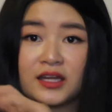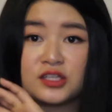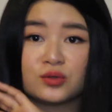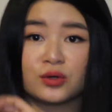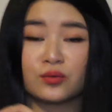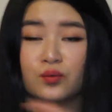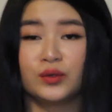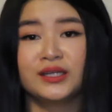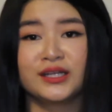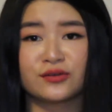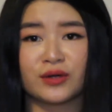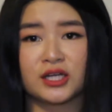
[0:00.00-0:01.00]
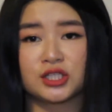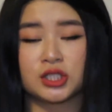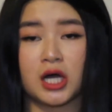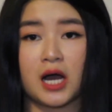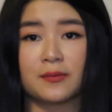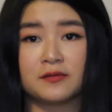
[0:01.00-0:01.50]
They do a really great
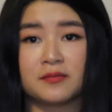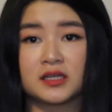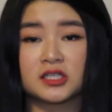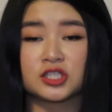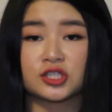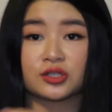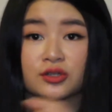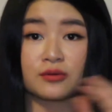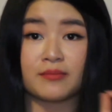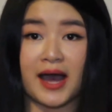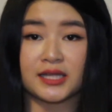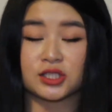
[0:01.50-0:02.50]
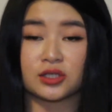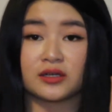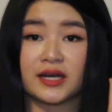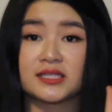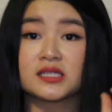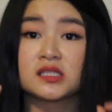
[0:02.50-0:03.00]
job in making sure their mattes are
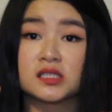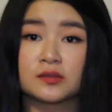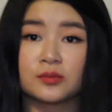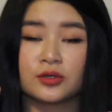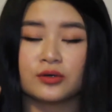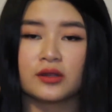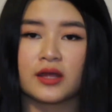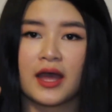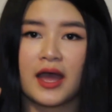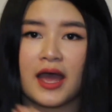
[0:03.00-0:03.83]
nice and smooth